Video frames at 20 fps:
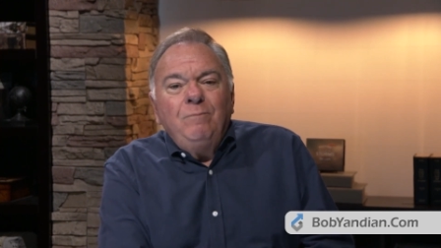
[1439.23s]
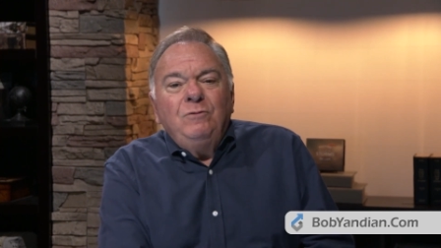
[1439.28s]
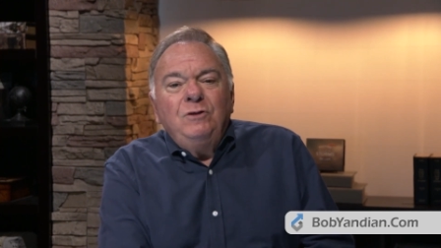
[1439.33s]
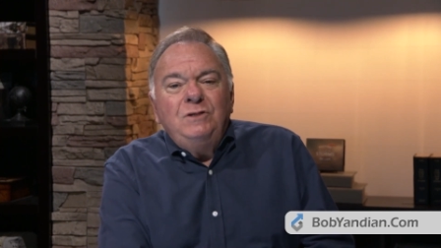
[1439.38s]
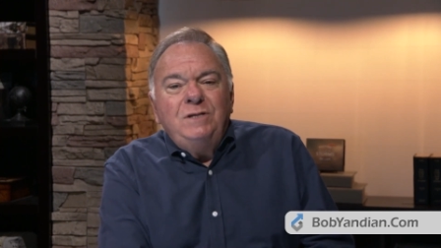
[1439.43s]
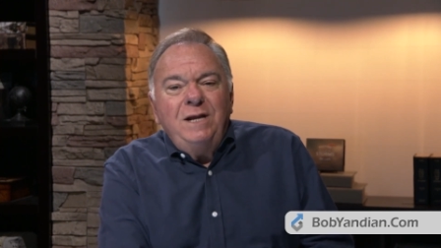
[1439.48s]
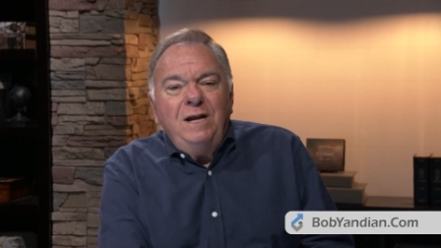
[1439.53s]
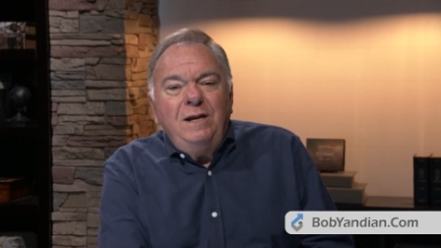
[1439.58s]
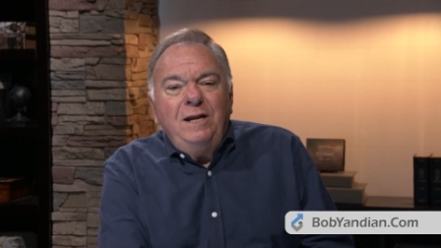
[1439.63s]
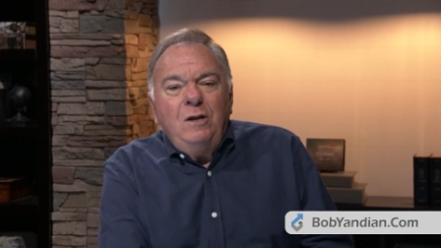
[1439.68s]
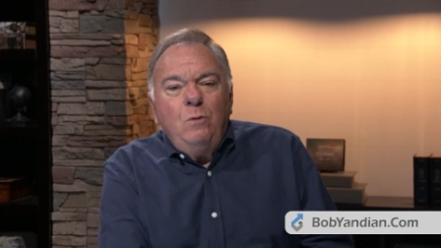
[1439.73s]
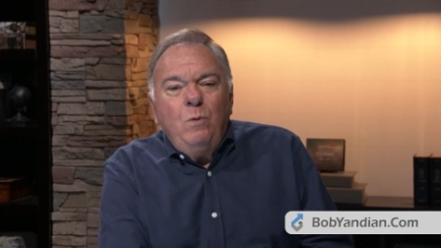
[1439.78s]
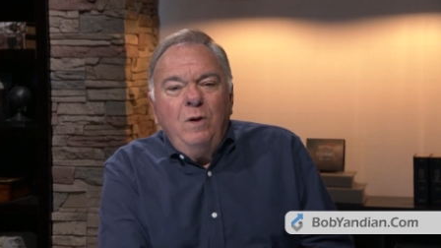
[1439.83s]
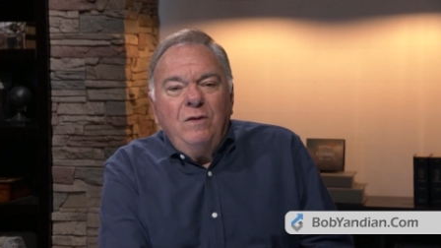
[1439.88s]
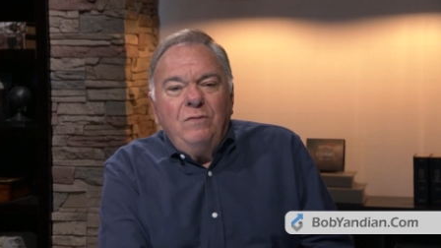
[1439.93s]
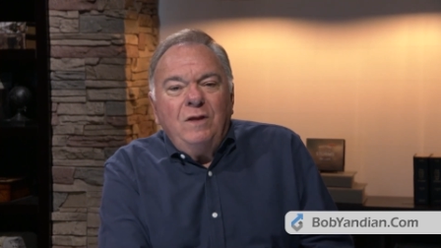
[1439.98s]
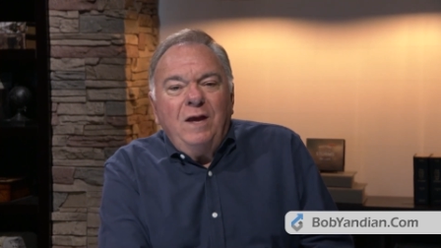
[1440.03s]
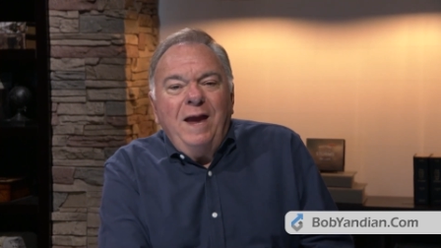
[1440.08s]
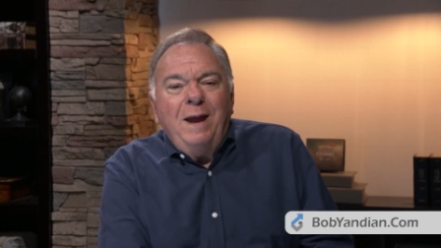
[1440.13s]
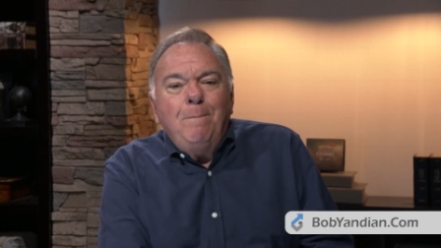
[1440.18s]
dealing
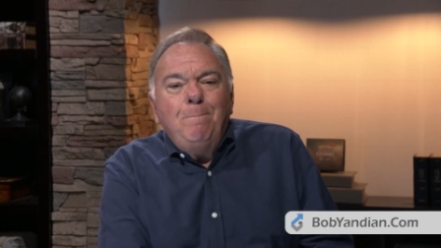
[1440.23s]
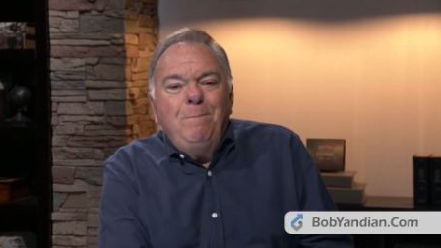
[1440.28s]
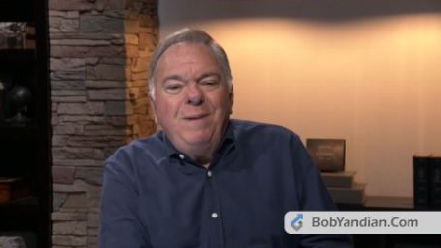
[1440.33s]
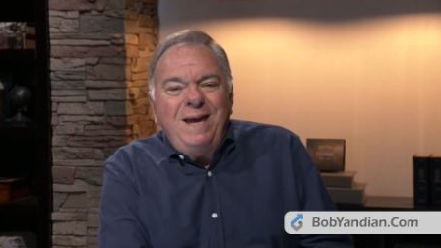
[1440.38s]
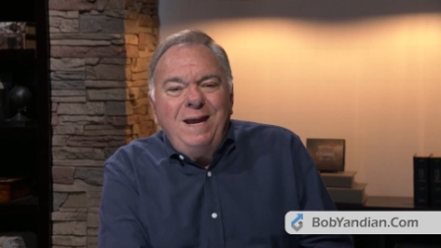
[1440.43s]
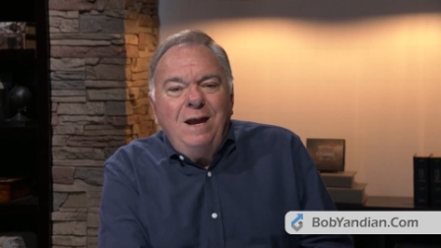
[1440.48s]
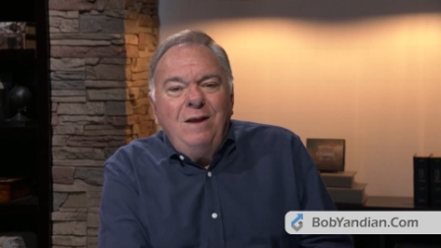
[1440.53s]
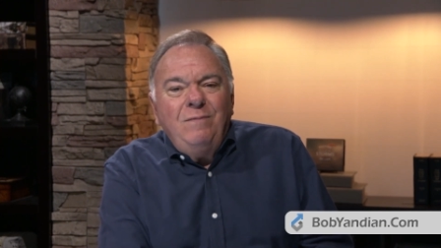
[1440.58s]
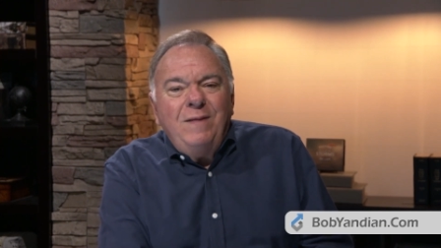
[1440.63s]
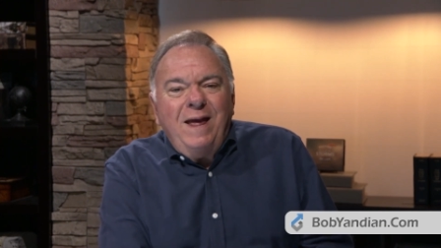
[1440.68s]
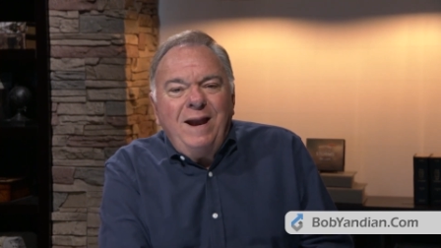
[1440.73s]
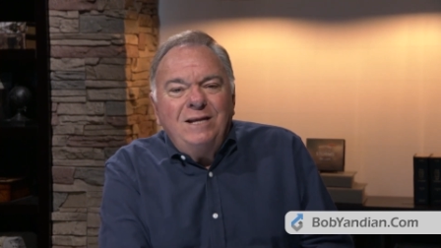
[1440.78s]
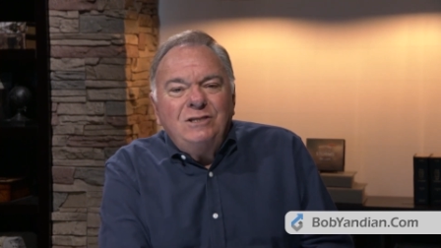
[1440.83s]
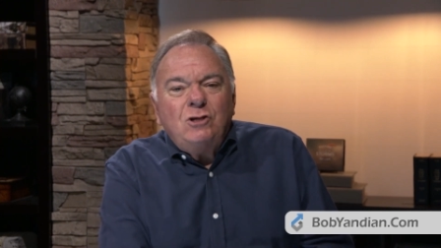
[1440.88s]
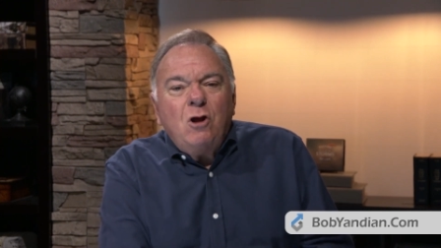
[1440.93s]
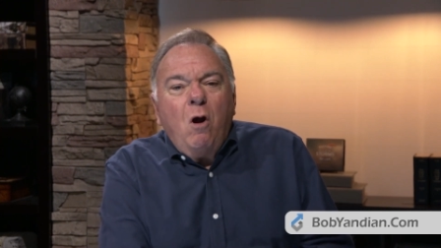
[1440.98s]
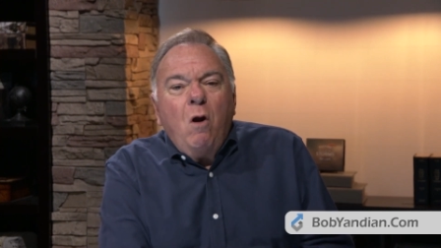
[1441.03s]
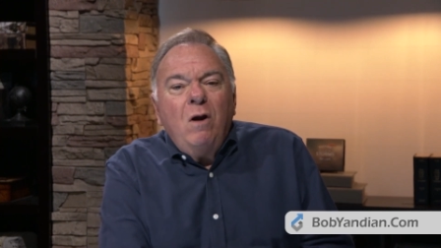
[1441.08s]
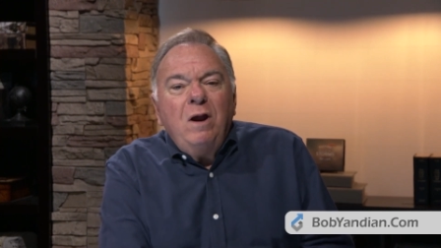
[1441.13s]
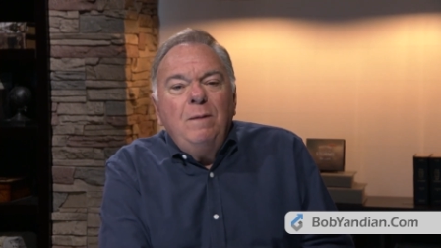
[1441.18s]
with a being that has
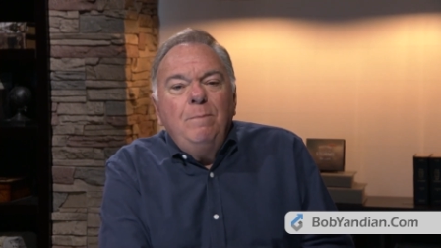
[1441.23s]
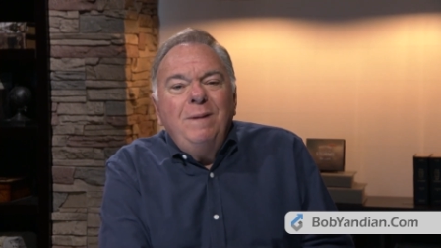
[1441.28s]
already